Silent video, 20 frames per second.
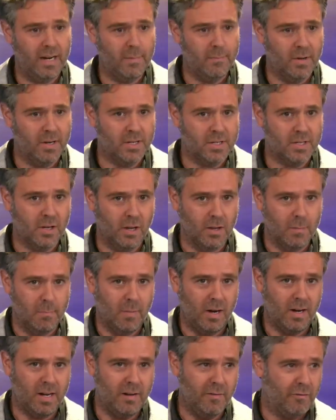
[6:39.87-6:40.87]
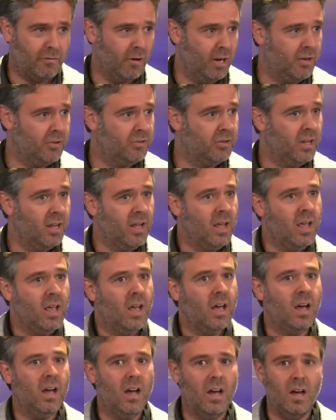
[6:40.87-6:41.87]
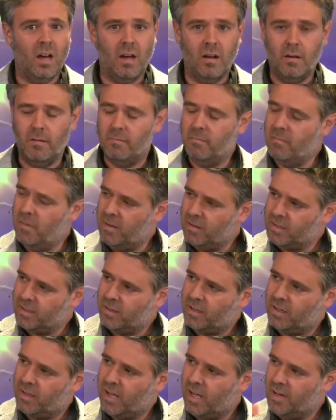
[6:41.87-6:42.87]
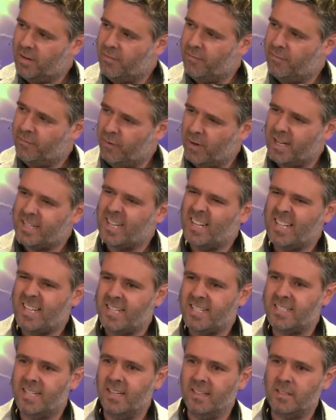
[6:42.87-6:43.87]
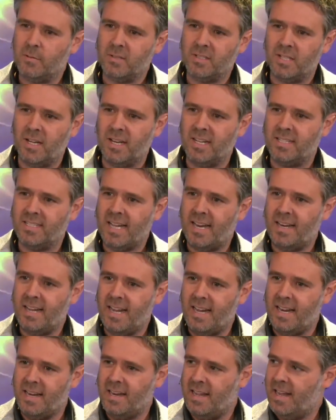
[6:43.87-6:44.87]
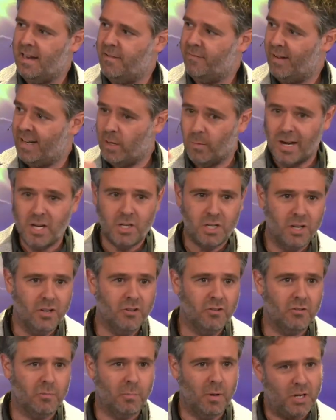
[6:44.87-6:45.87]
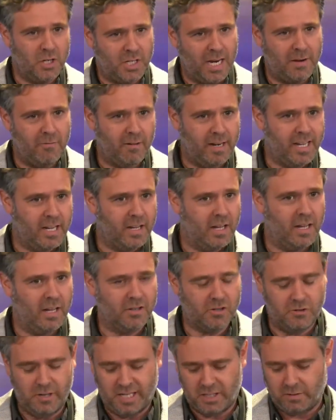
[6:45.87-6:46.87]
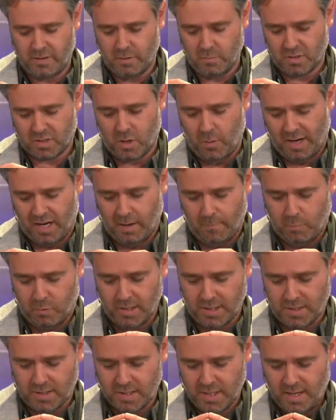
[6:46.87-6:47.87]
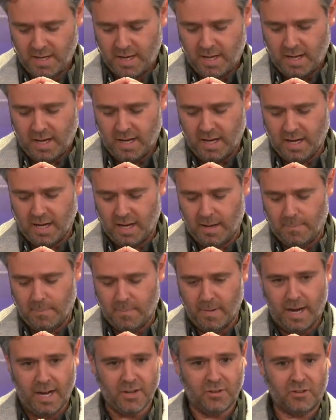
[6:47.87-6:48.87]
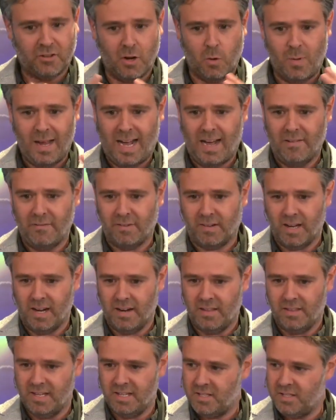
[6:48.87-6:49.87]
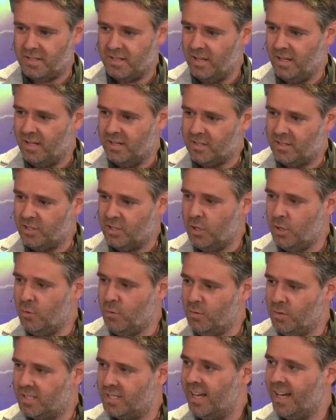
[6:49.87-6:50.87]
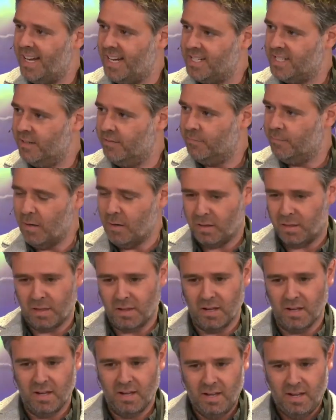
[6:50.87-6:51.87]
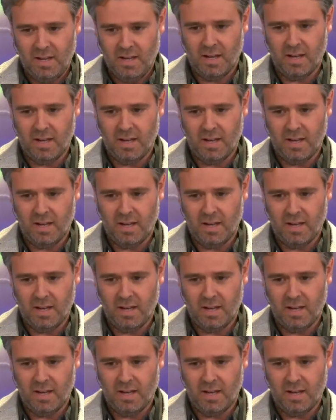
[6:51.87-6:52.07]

developments on the market front. Kind of volatility still to a certain extent in valuations, but generally a trajectory that was going upwards. And so we have kind of this two sides of both the